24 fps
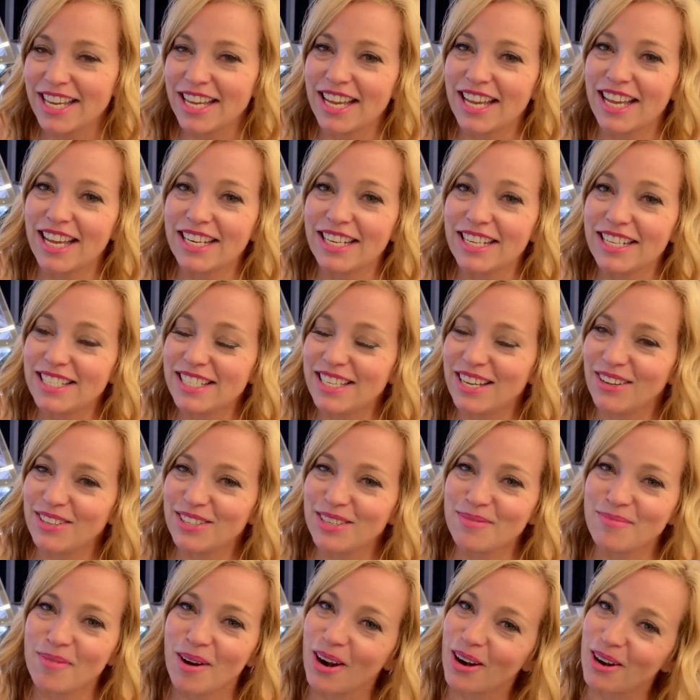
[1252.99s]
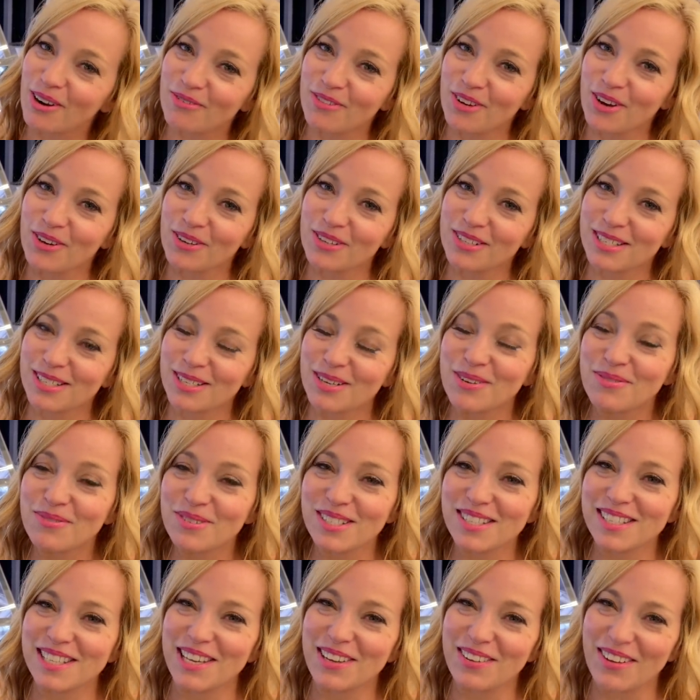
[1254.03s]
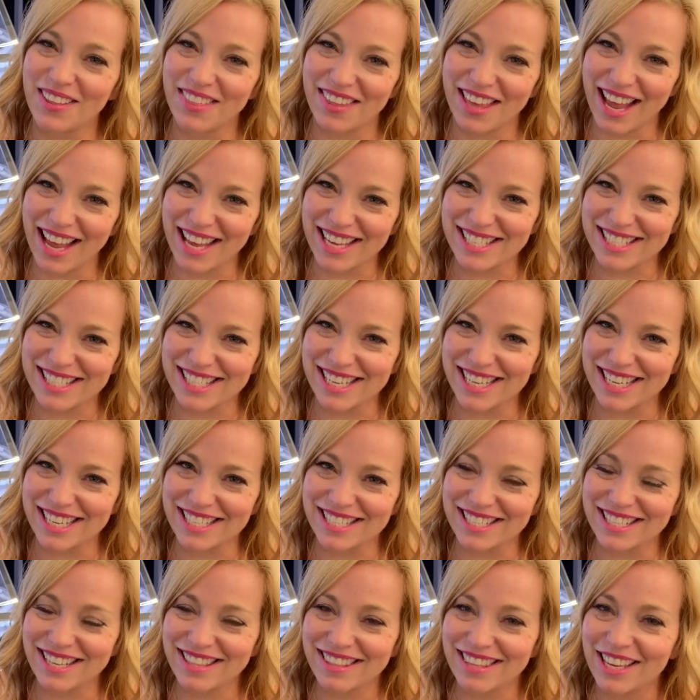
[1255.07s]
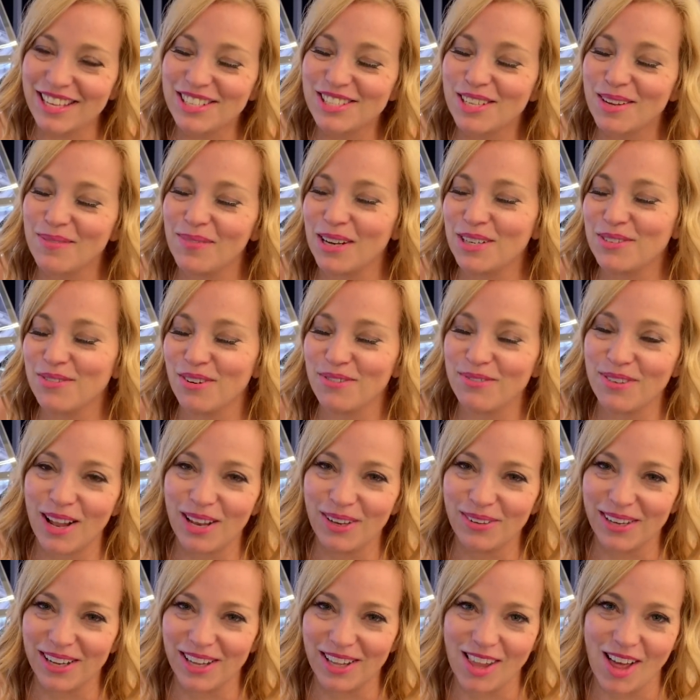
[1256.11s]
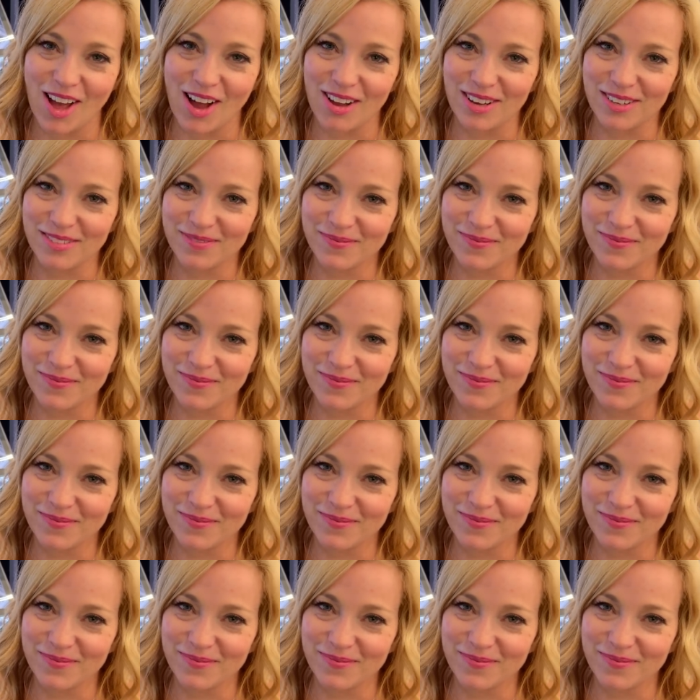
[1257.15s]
and until tomorrow, folks, we'll see you on the high seas. Thanks so much for following along.